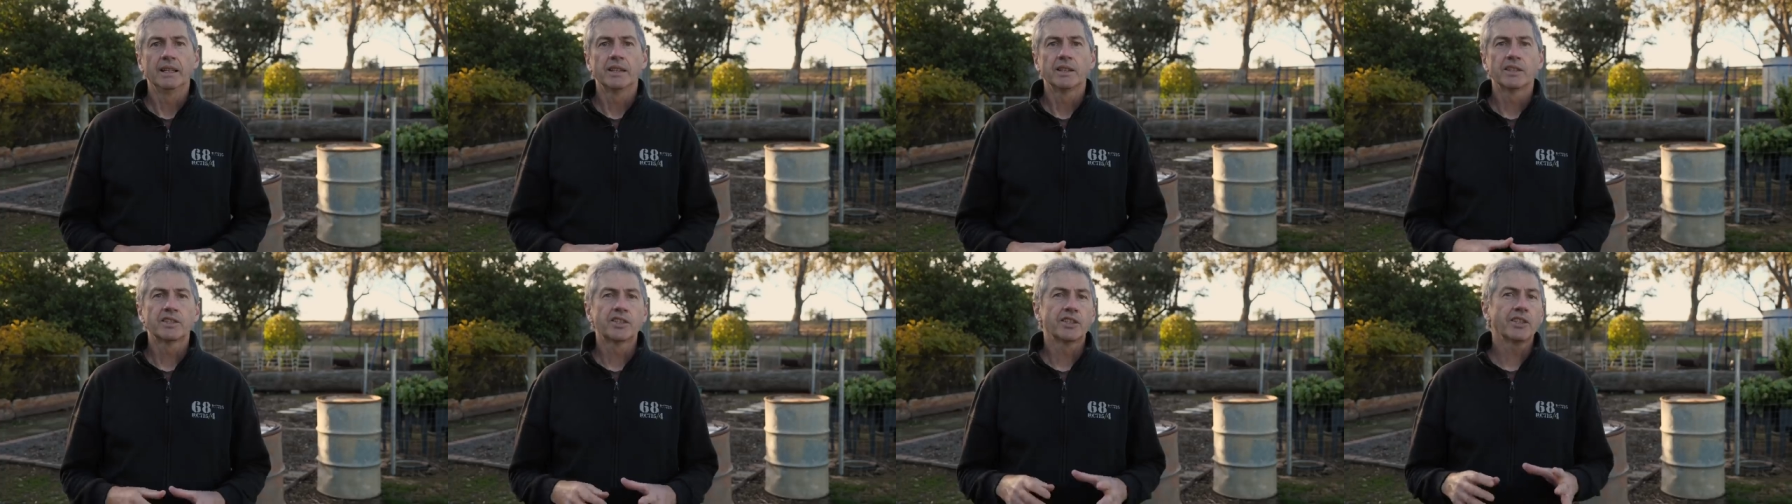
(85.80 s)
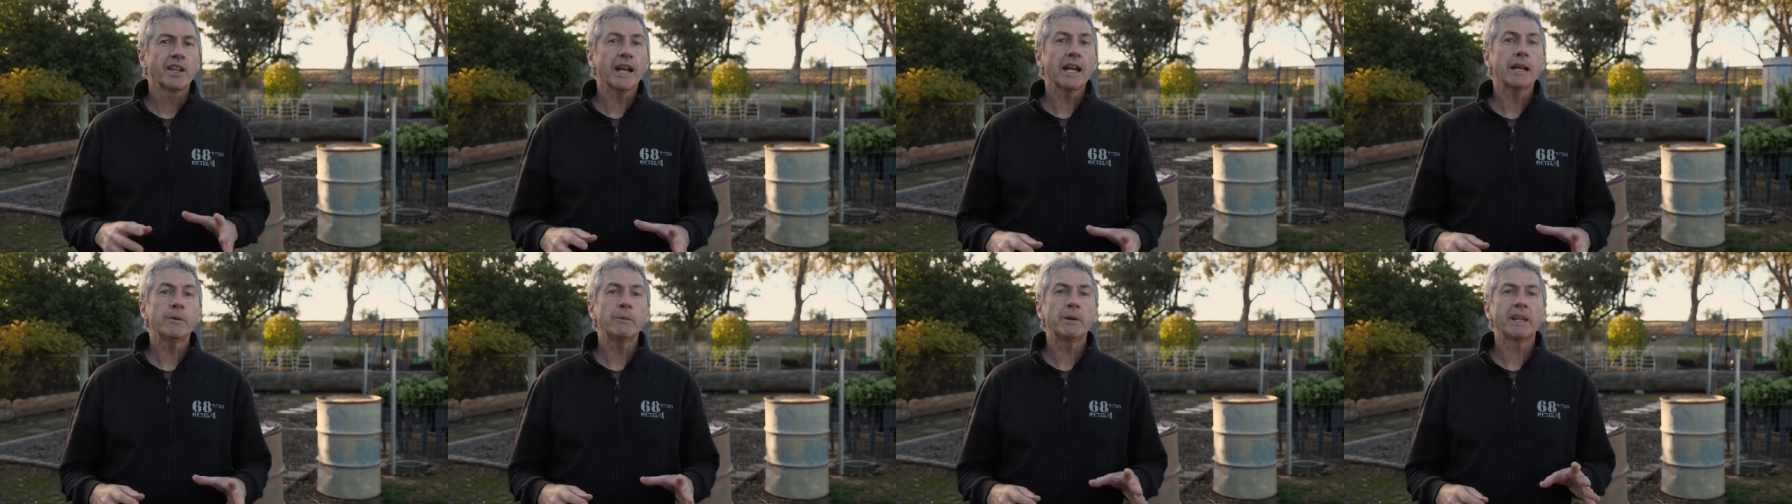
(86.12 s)

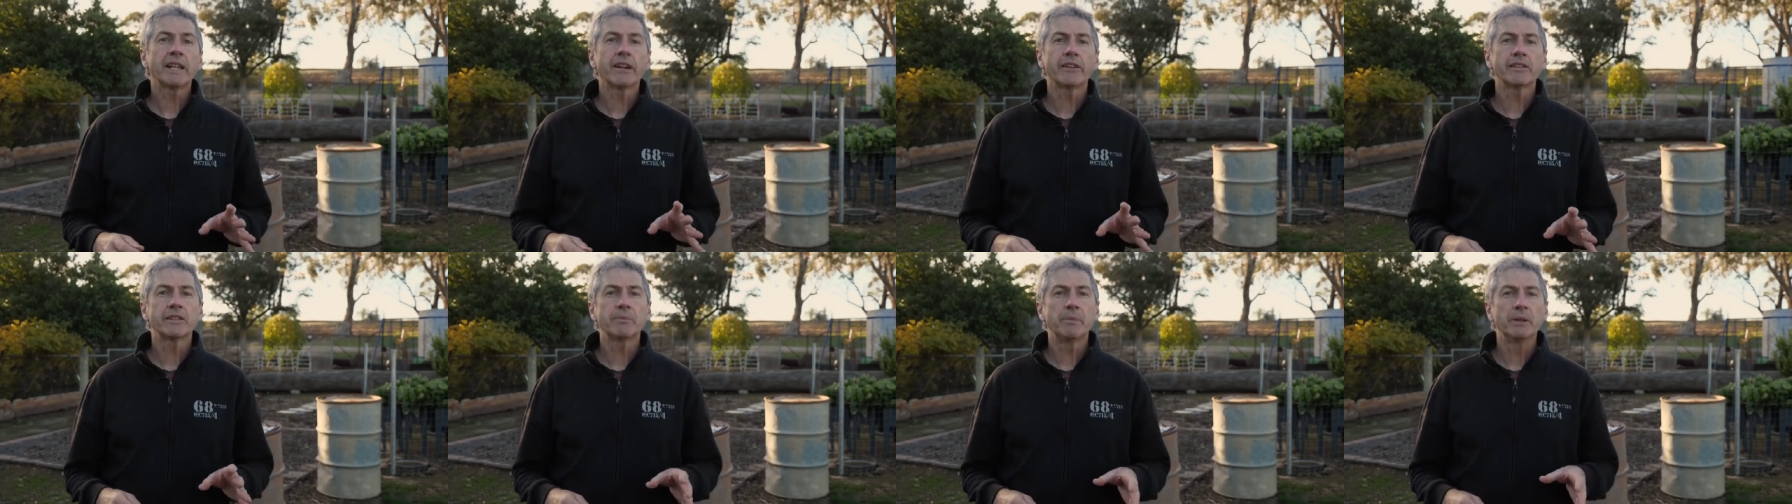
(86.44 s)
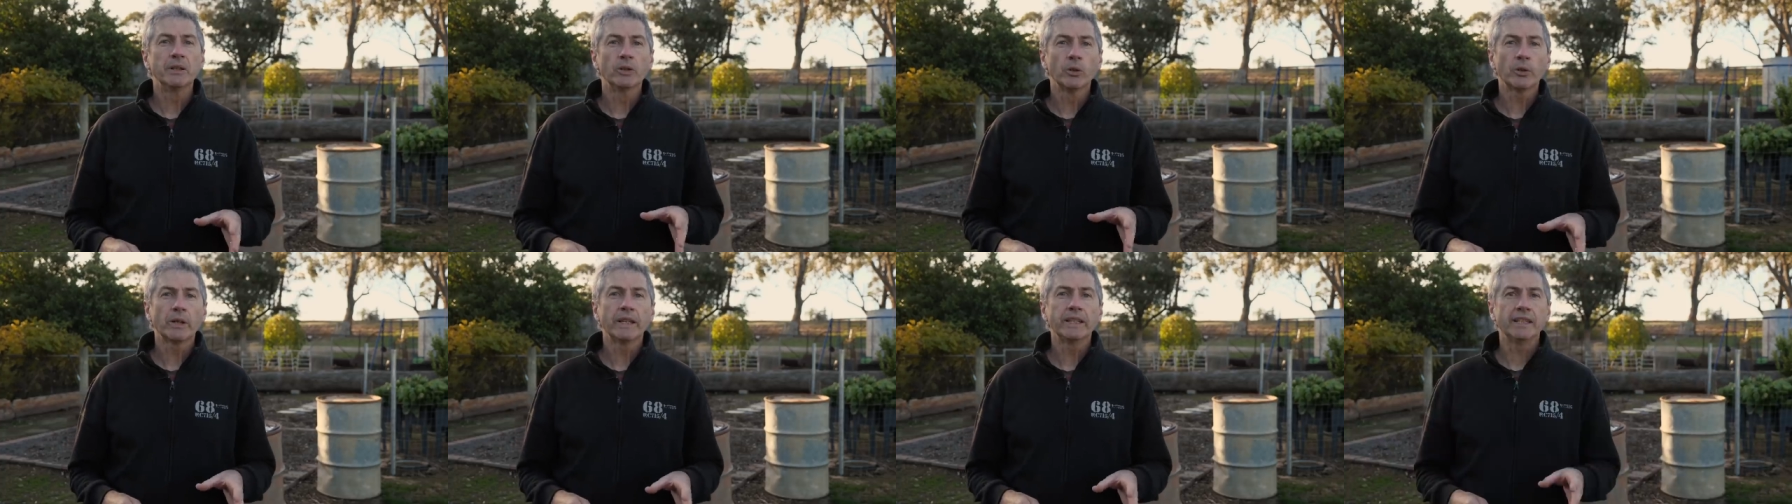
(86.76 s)
Today we're going to be
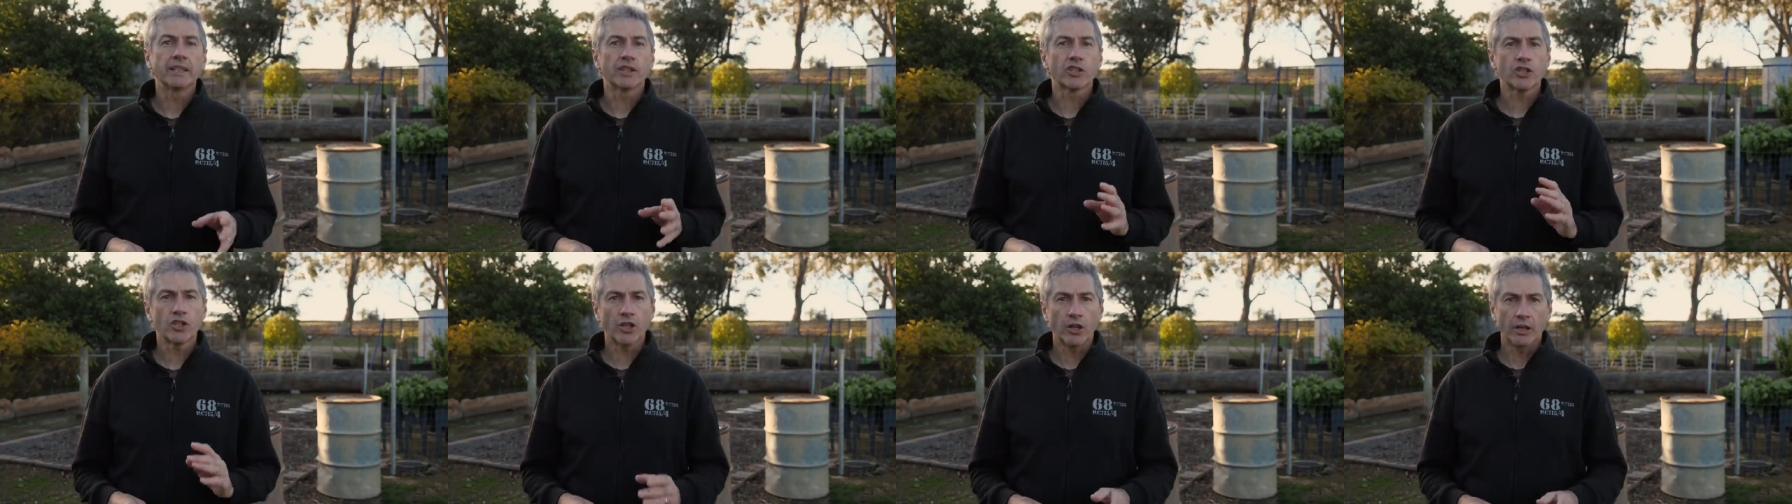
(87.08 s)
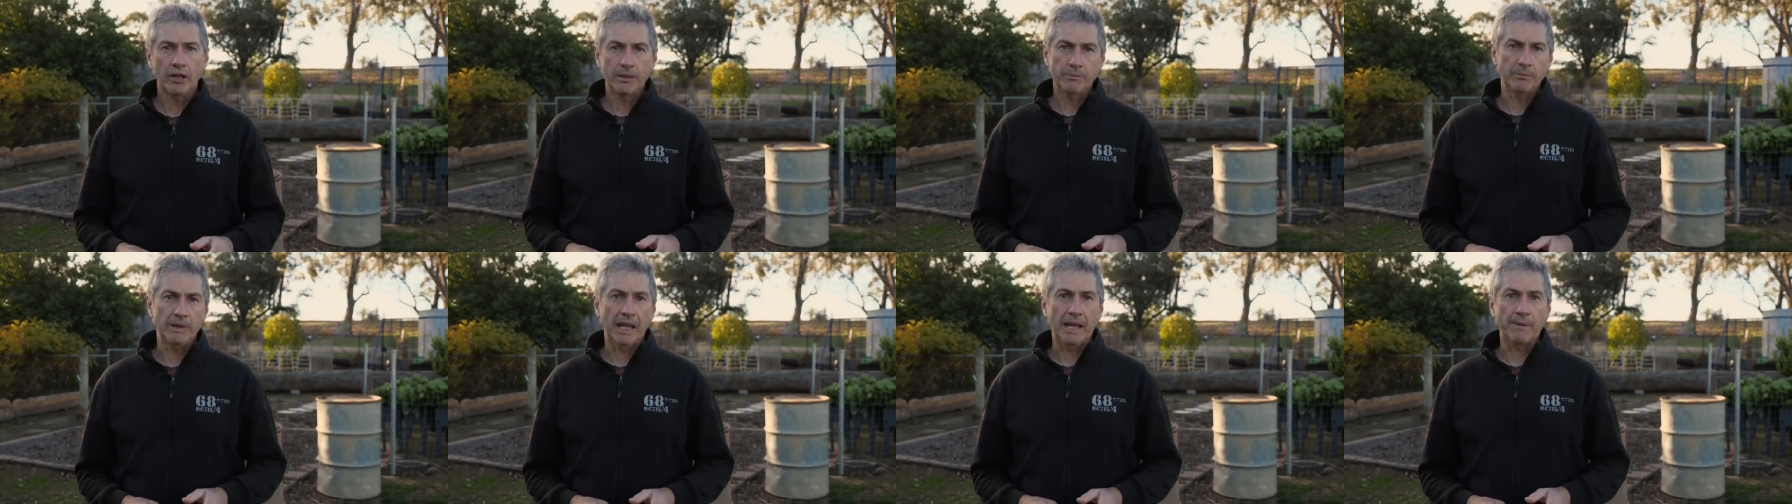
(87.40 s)
looking at
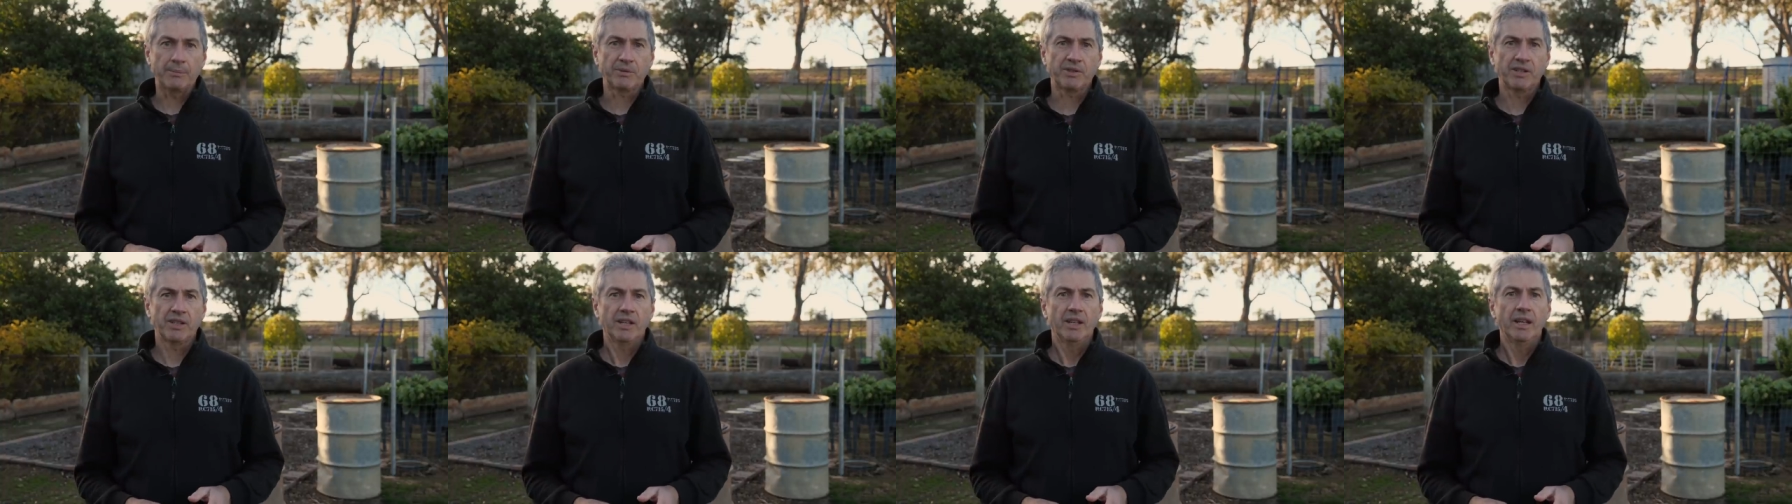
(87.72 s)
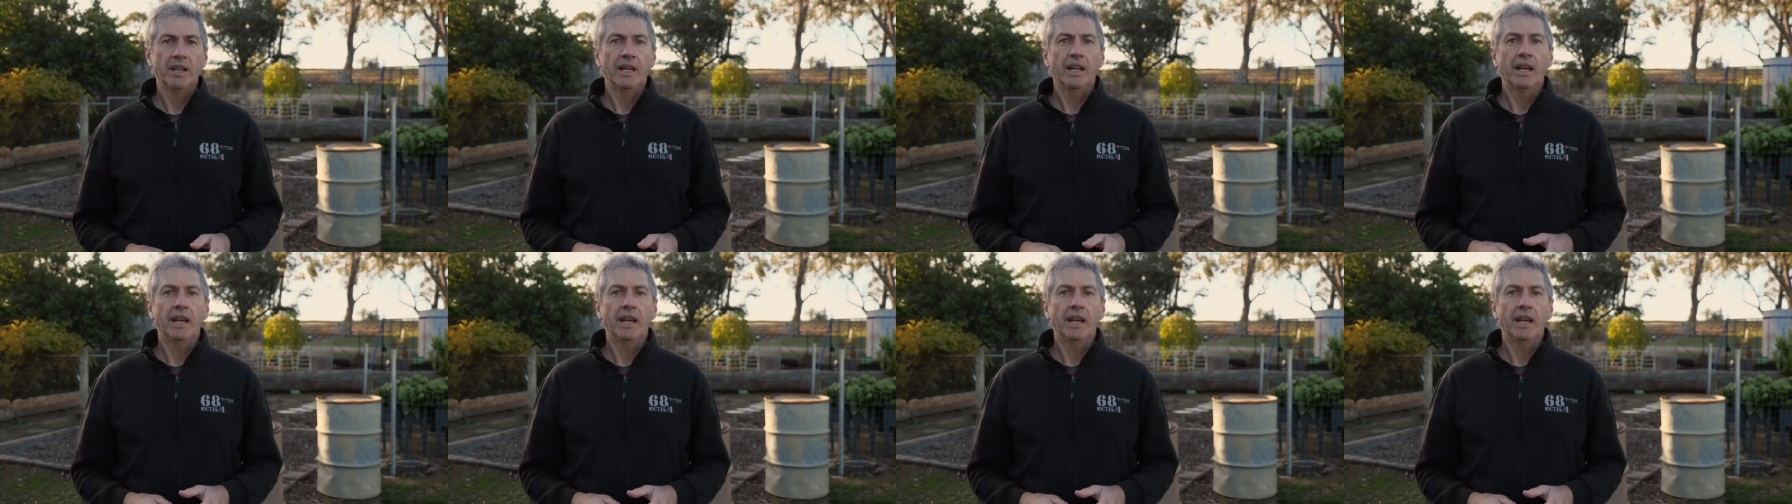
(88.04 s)
time lapse